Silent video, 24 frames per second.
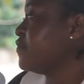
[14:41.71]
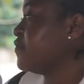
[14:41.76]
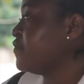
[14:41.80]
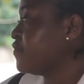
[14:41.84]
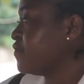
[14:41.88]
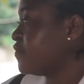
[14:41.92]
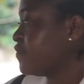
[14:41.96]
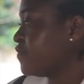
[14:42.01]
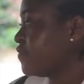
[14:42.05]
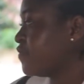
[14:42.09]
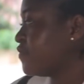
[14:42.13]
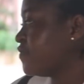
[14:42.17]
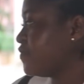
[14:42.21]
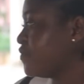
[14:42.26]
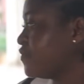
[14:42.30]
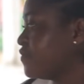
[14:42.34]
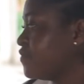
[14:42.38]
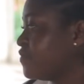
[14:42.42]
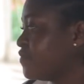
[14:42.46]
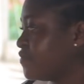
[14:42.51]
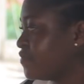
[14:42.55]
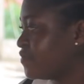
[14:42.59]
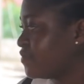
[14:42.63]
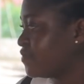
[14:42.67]
Huh?
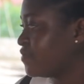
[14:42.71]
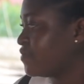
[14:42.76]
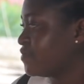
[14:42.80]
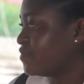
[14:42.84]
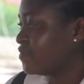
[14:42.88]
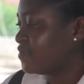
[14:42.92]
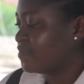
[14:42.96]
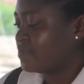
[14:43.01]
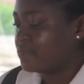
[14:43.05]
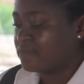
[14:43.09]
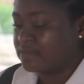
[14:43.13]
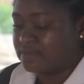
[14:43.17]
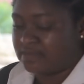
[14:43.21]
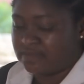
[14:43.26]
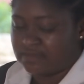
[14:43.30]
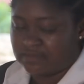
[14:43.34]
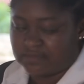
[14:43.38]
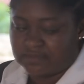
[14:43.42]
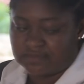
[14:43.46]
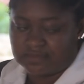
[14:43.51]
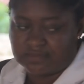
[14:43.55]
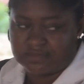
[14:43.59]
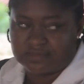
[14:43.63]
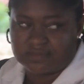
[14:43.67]
And it's called Mountain, it's
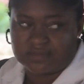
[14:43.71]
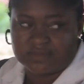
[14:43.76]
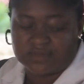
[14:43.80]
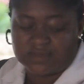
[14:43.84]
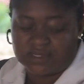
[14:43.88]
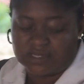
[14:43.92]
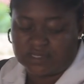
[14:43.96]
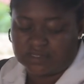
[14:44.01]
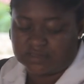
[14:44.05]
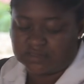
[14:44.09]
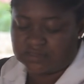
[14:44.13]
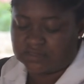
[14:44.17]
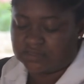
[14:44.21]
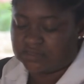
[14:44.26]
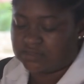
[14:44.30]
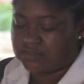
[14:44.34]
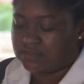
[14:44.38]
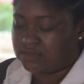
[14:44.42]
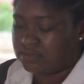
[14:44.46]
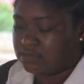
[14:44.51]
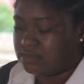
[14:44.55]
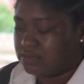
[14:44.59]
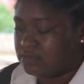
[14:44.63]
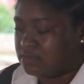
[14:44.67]
called Fiaba. So,
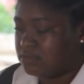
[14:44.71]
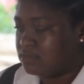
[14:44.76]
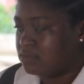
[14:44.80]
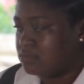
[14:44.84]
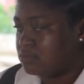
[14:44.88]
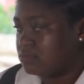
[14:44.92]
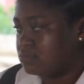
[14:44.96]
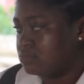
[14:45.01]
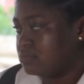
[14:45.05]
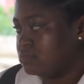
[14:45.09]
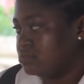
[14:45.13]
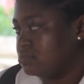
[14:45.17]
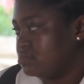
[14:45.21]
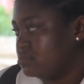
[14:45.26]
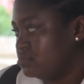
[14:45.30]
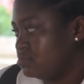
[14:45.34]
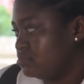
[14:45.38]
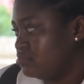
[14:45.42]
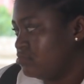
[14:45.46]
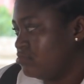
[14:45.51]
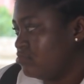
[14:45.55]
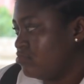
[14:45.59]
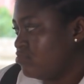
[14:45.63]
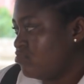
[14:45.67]
any problem, what die
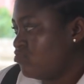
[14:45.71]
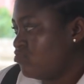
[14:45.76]
there?